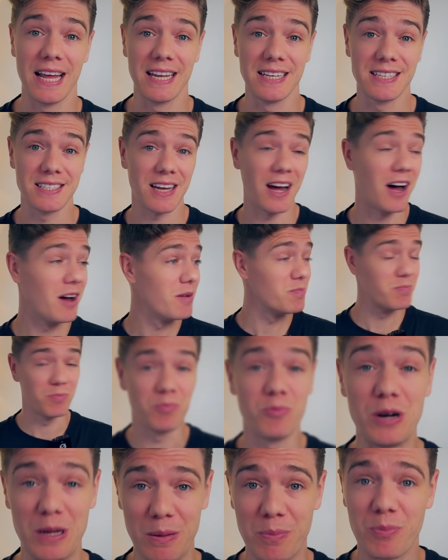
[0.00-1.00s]
And I'm
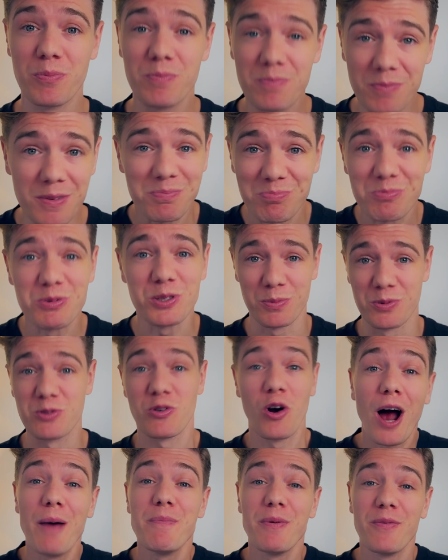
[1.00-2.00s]
really
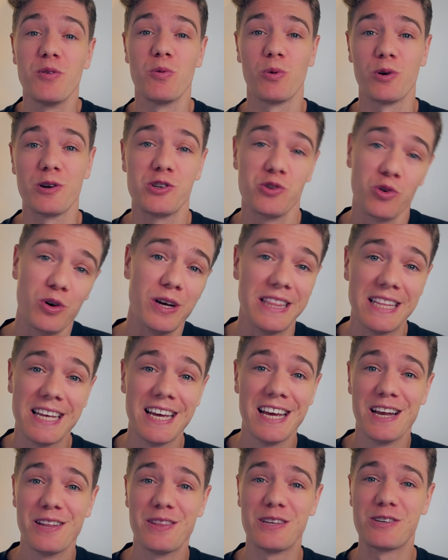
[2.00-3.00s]
subscribe if you want to join
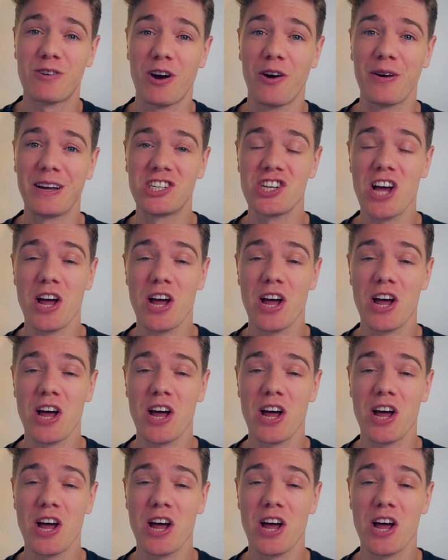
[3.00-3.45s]
this growing